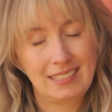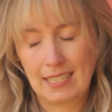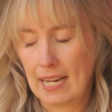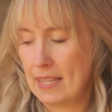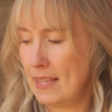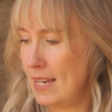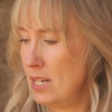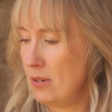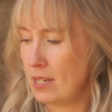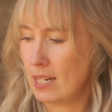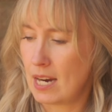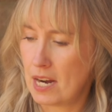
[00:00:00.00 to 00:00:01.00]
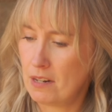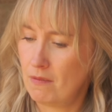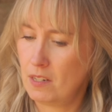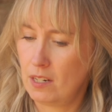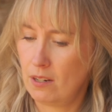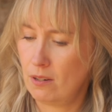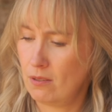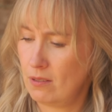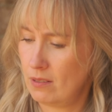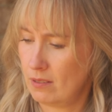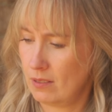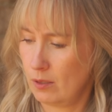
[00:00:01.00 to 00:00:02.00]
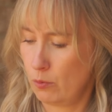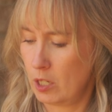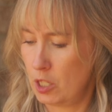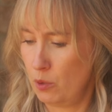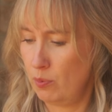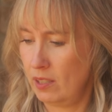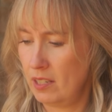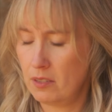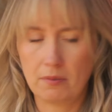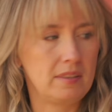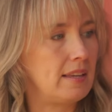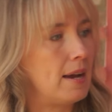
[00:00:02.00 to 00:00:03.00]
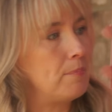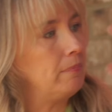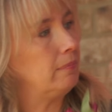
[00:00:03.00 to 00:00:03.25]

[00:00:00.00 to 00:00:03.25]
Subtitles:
And then you can kind of do what you please with them.